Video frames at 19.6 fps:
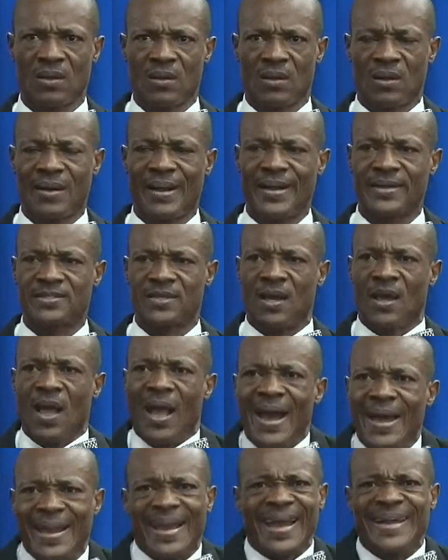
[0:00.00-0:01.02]
All right.
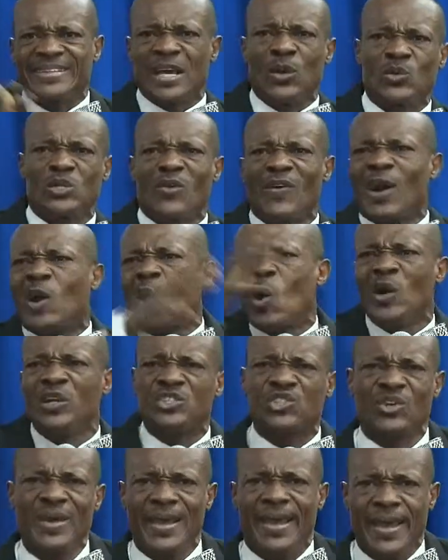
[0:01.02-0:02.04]
And I can tell whichever
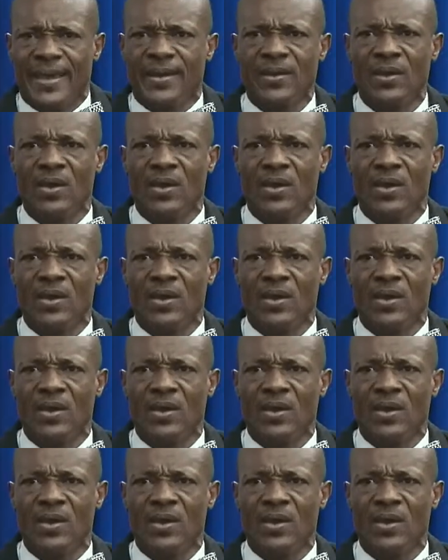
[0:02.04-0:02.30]
country in,